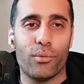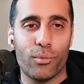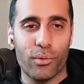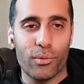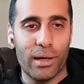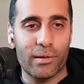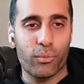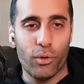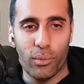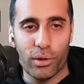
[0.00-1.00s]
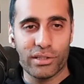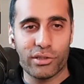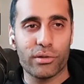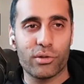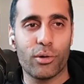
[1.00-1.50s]
like what what did
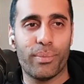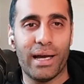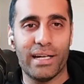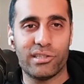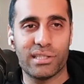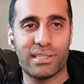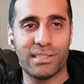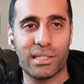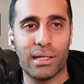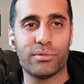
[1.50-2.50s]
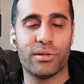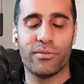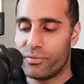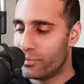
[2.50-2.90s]
you want to talk about here just in terms of